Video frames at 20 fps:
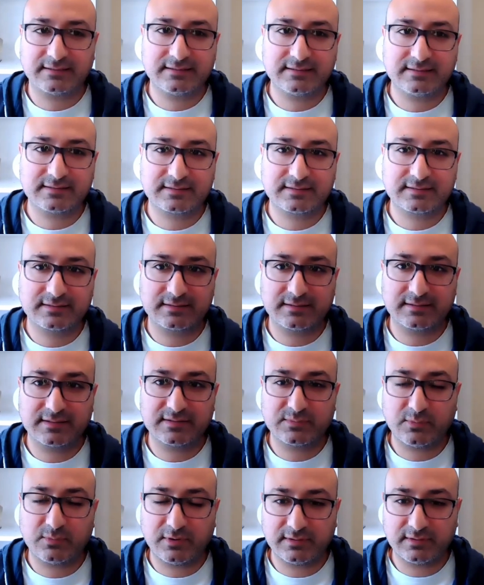there's
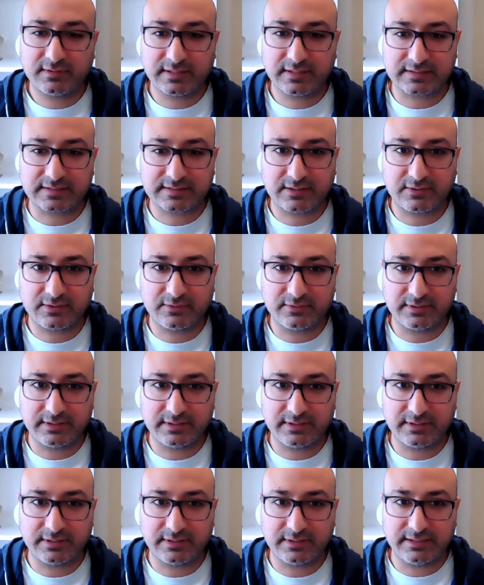one that's
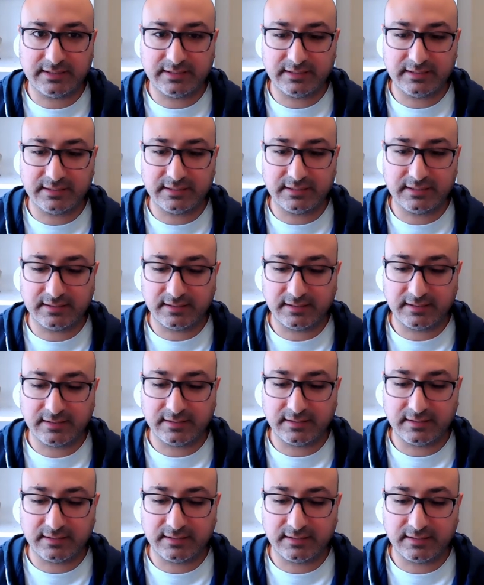currently
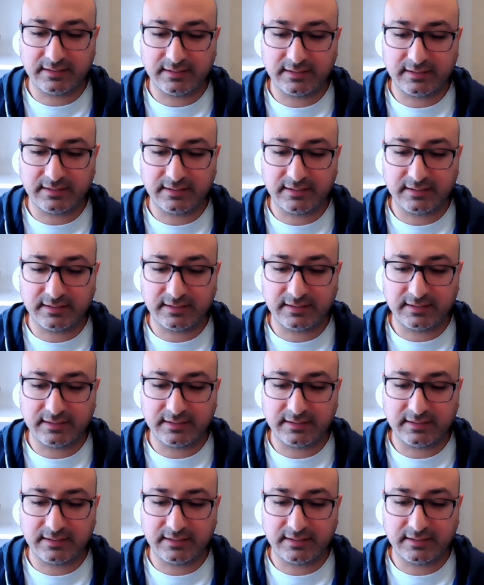live, which is a
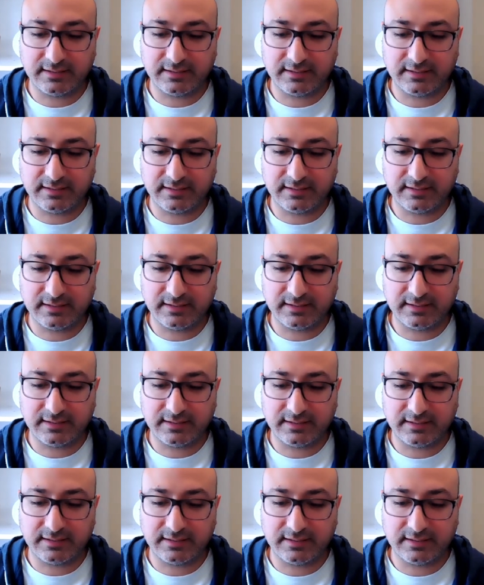social strategist
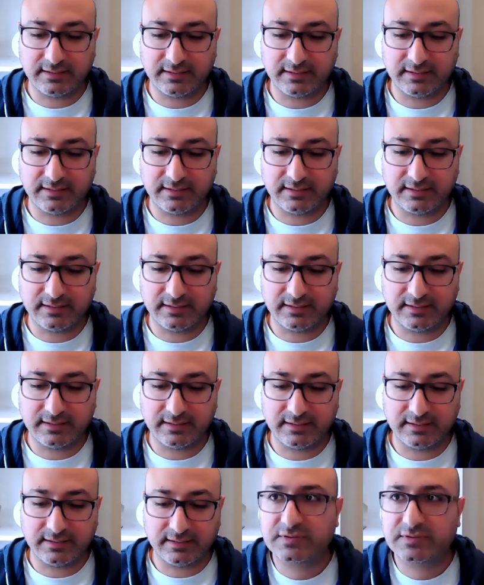role.
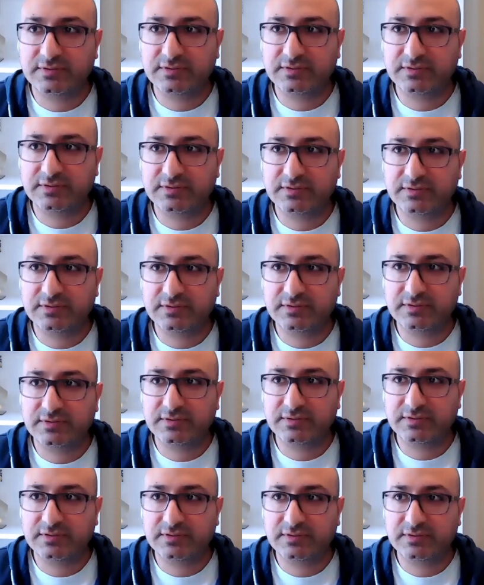
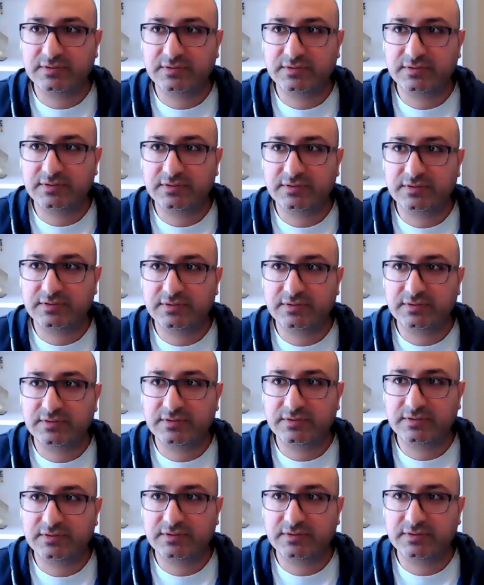So that
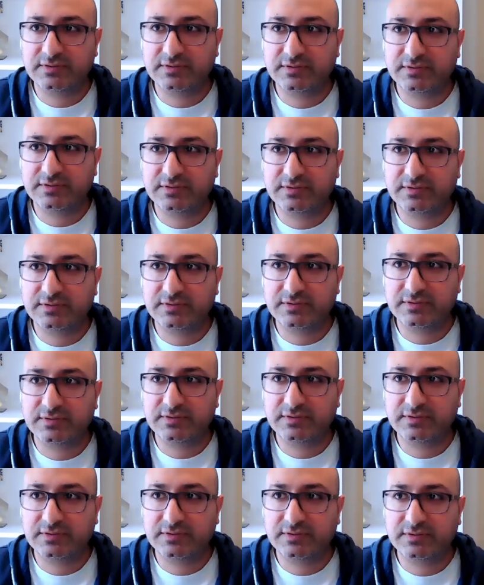role sits within the
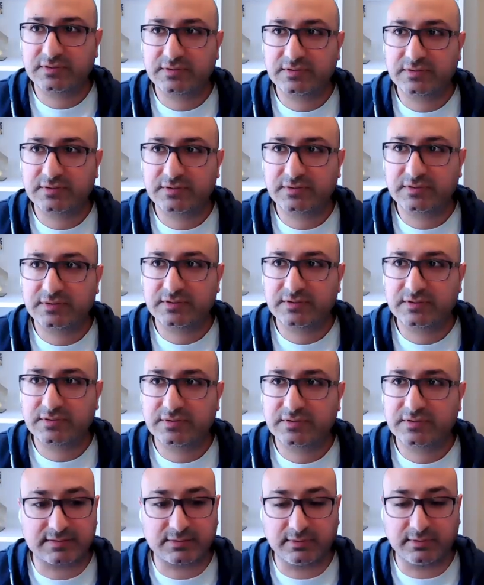social
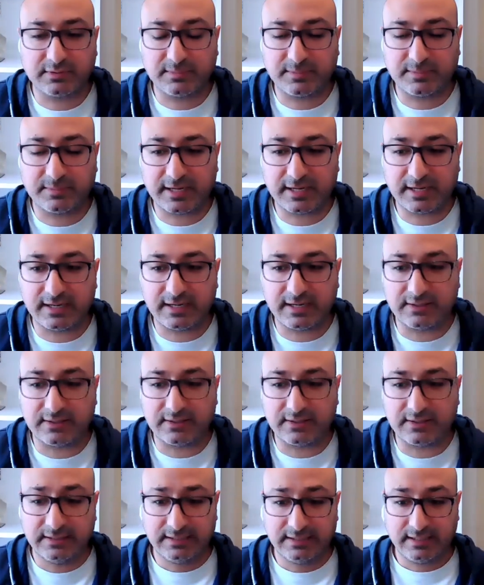media team, and
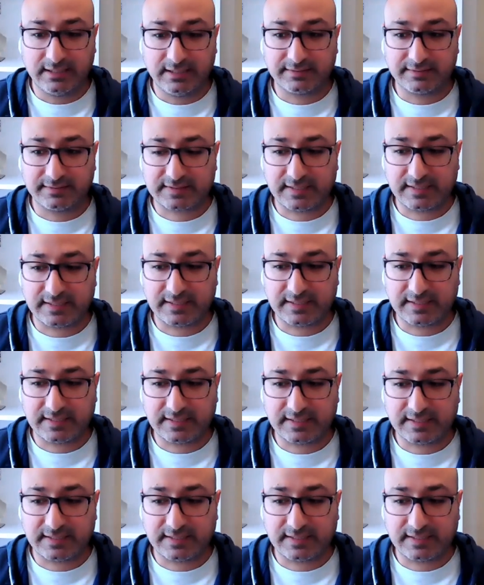it's all about